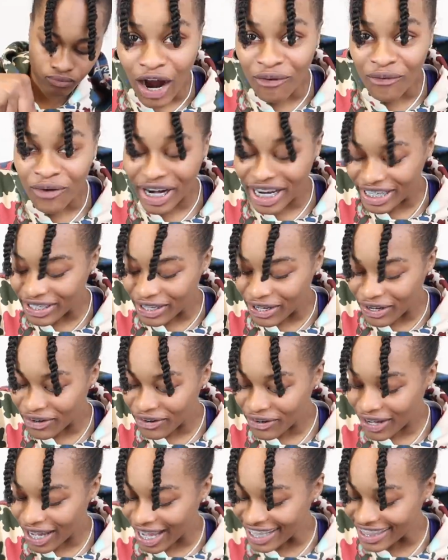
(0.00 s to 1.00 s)
All right,
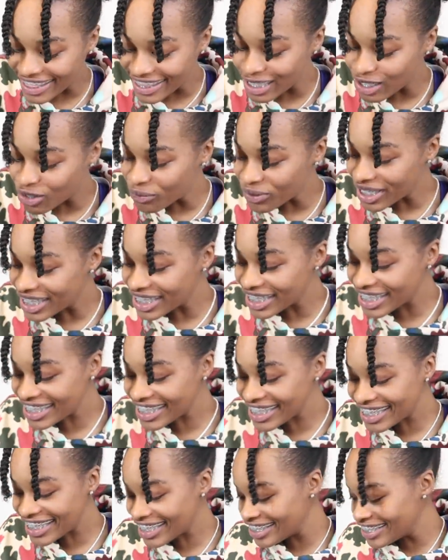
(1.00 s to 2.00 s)
y'all. I think we
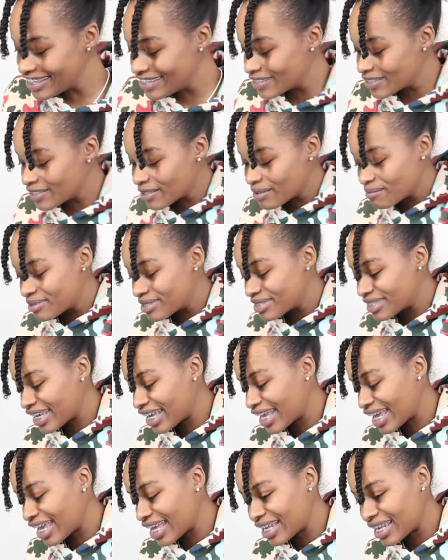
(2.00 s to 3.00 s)
good. You know what I'm
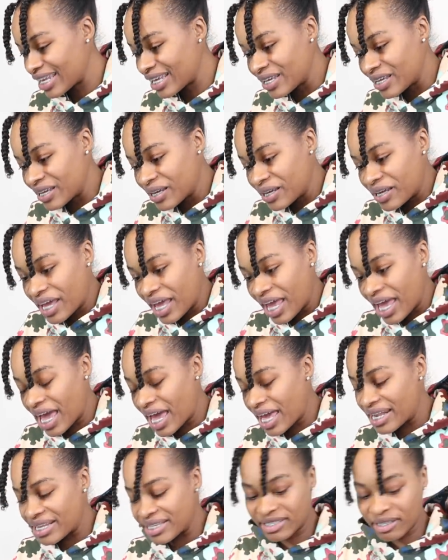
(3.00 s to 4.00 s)
saying?
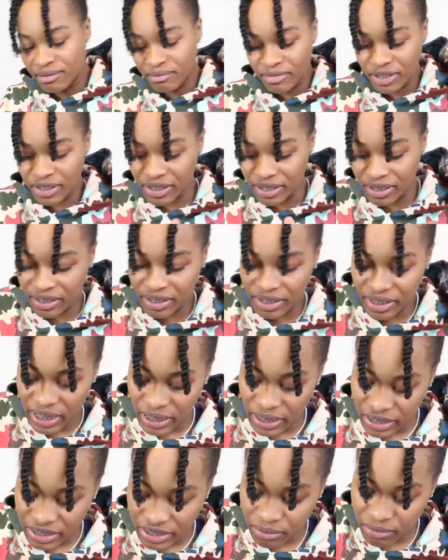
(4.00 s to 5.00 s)
added some little,
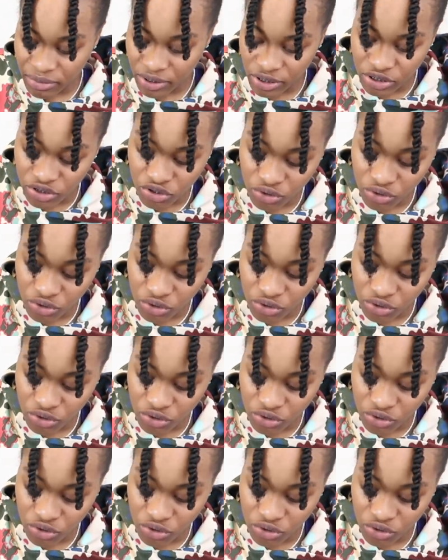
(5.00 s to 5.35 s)
some little